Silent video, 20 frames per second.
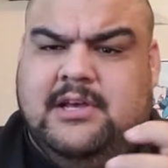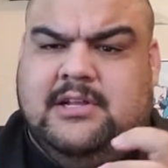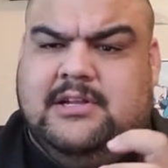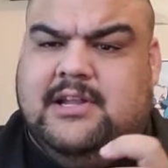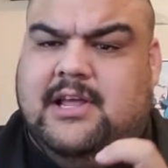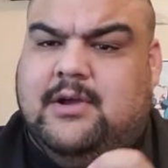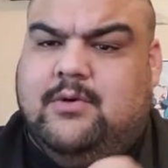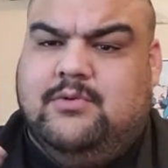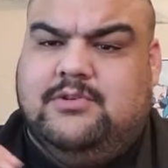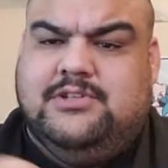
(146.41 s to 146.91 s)

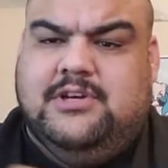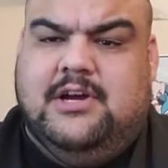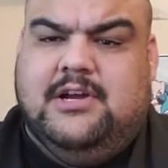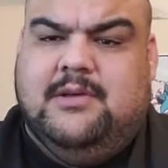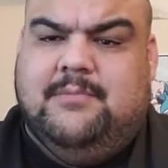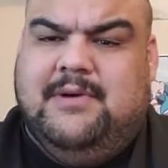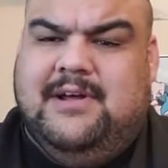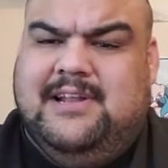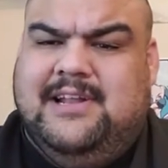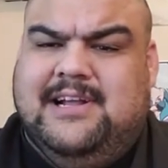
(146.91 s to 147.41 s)
like we're talking
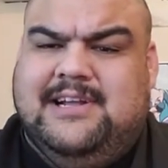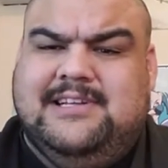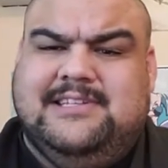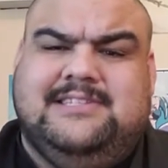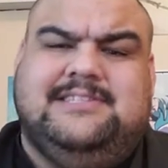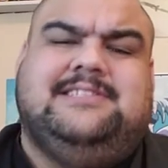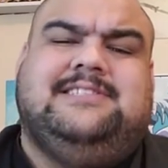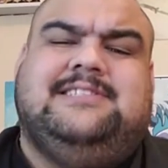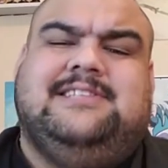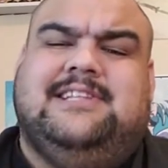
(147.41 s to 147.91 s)
about like
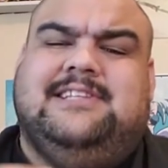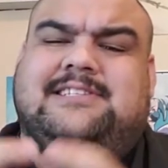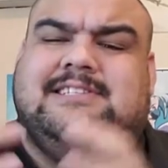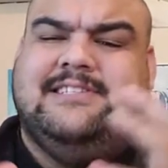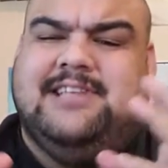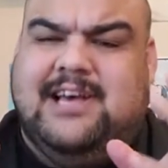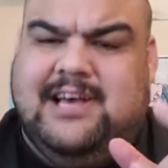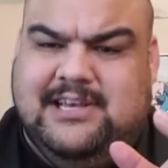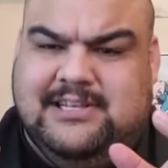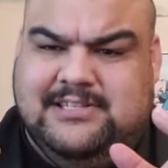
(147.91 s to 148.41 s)
a
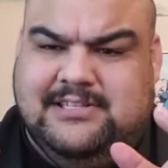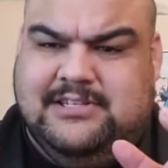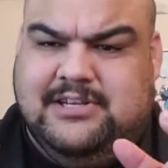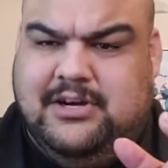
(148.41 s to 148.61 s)
Godzilla-sized